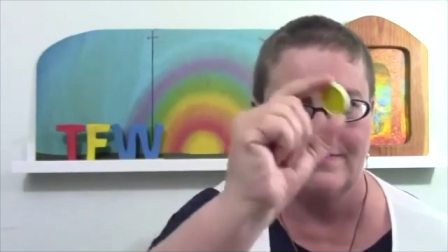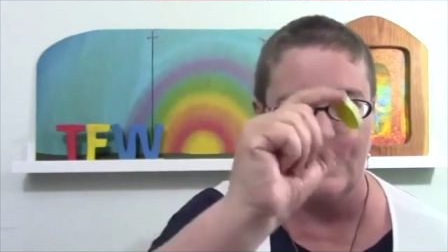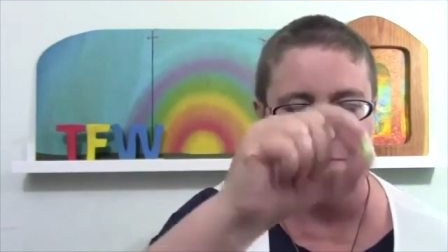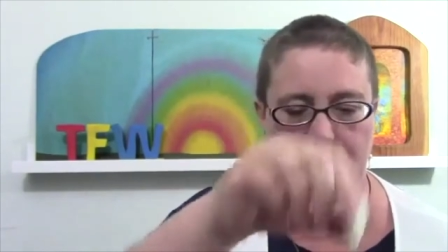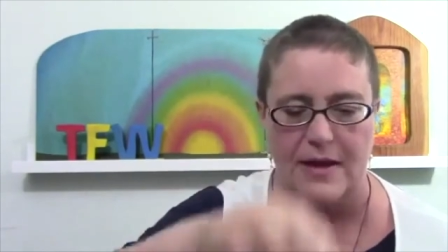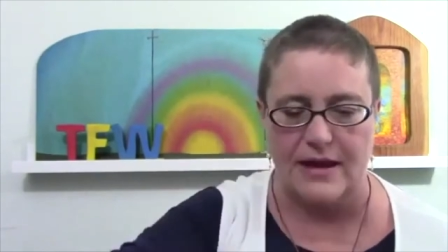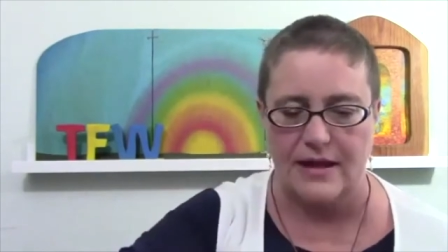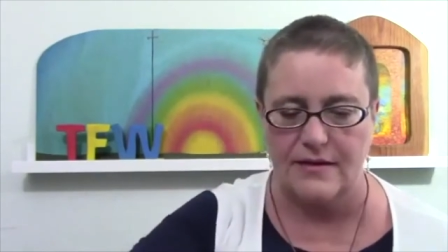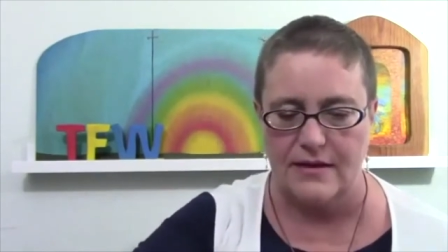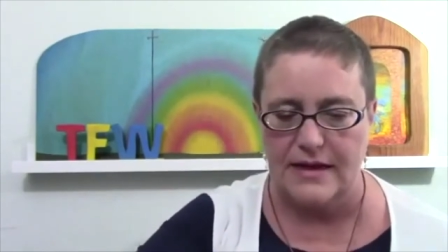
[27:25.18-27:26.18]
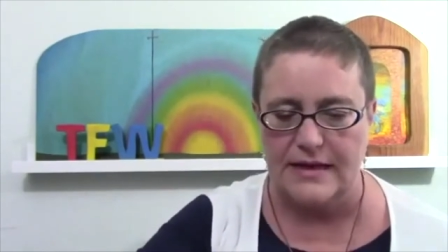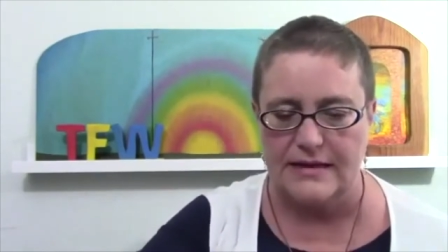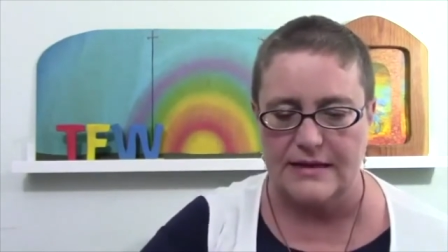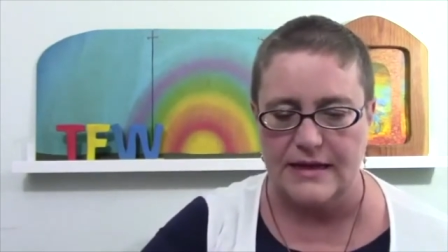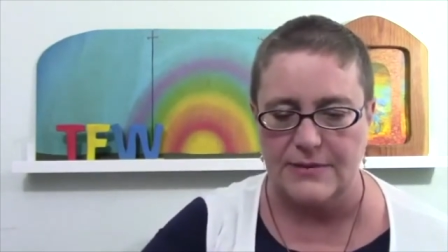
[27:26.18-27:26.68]
pop them back in.
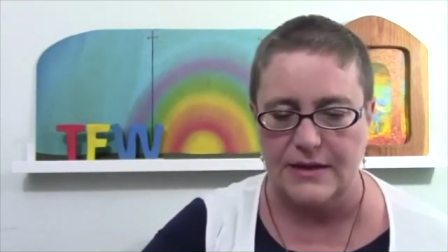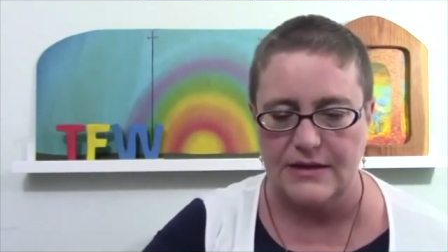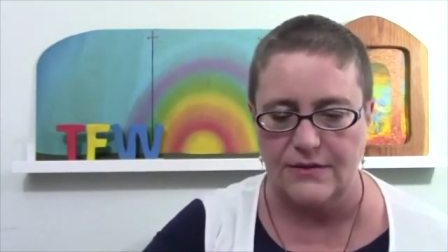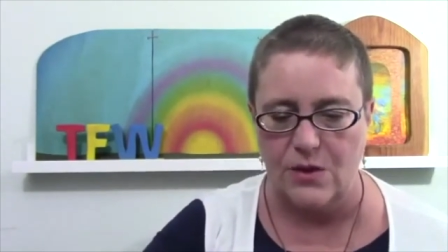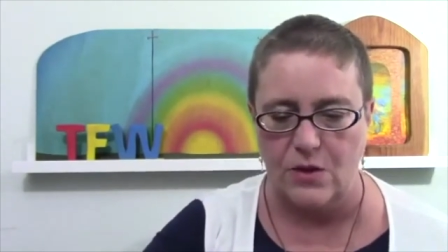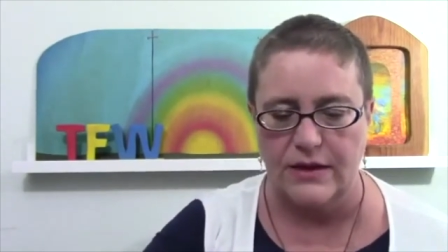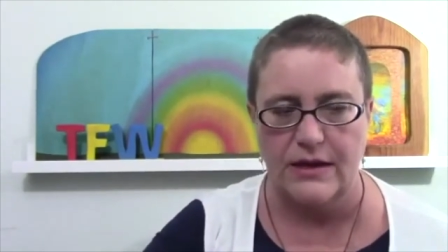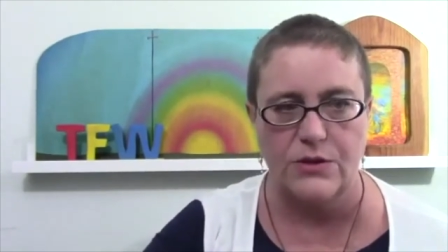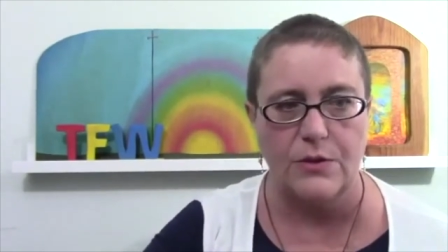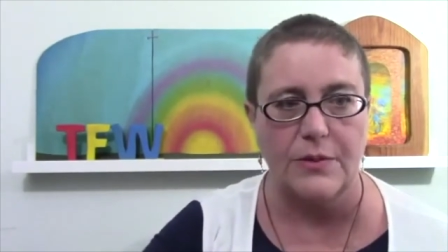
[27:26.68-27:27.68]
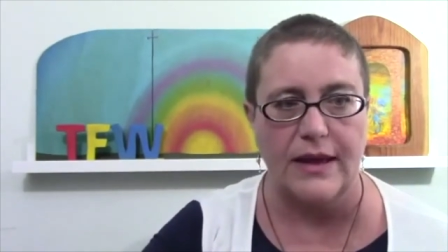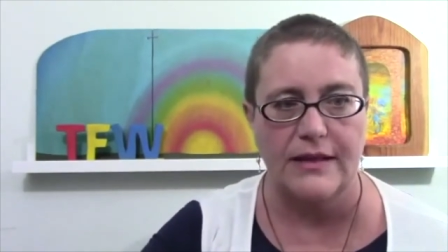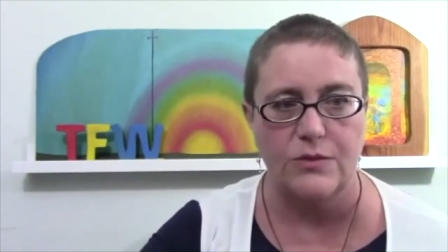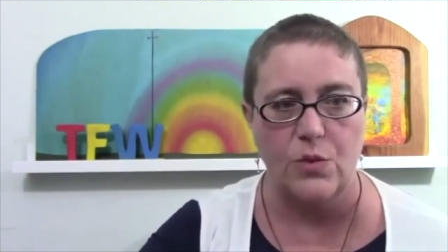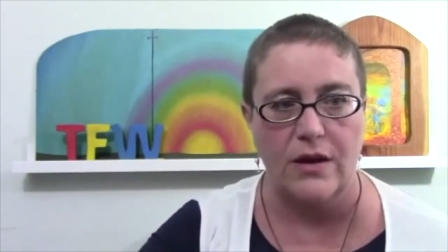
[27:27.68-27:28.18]
It's nice because if you only need to
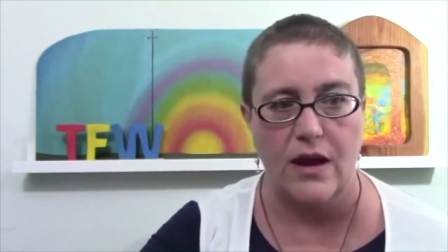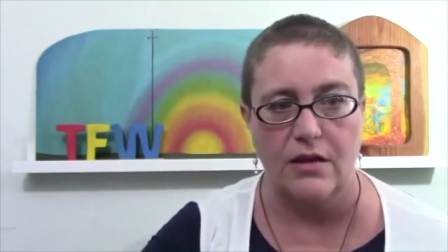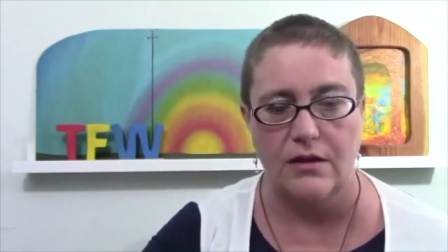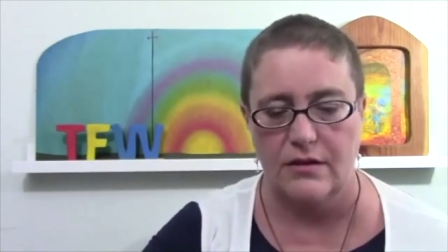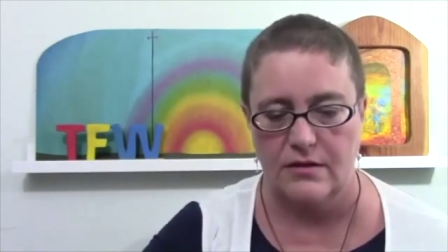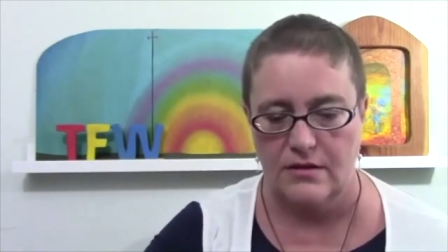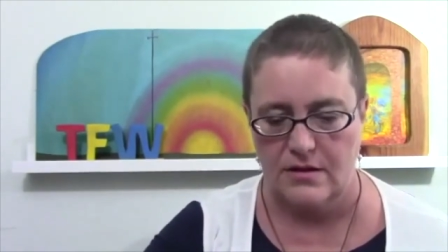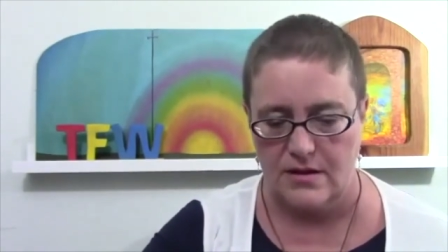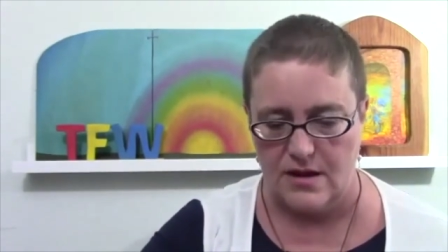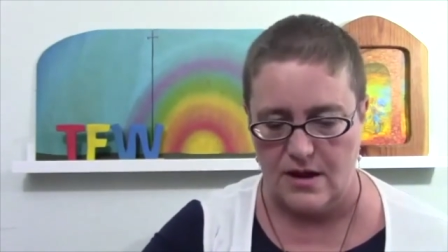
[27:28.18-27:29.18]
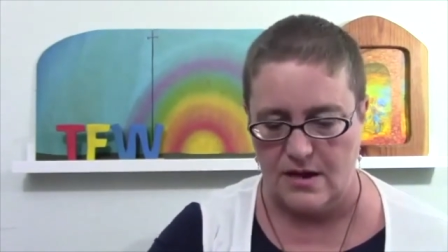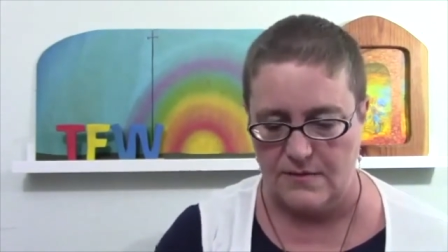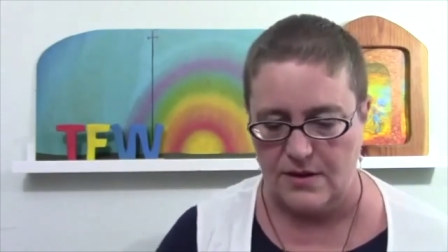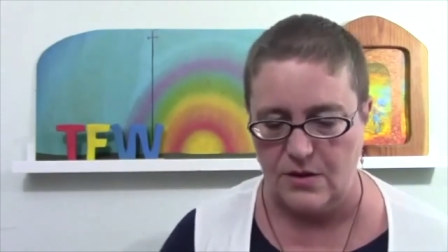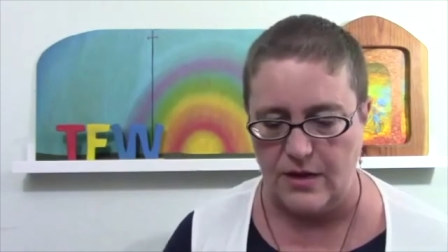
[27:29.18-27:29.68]
replace one color,
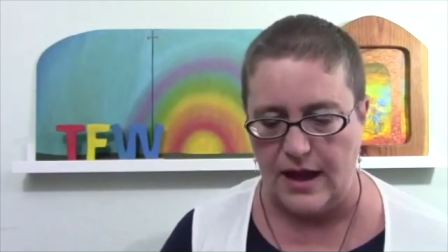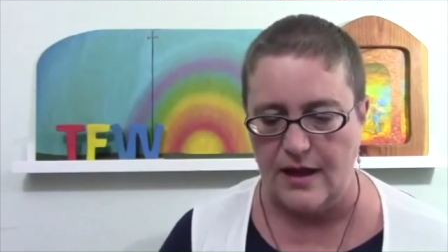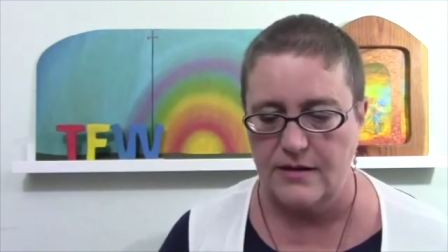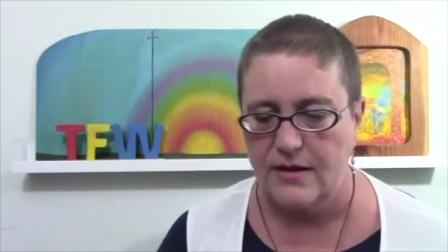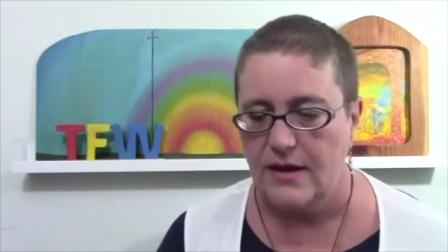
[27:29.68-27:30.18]
um, then you can.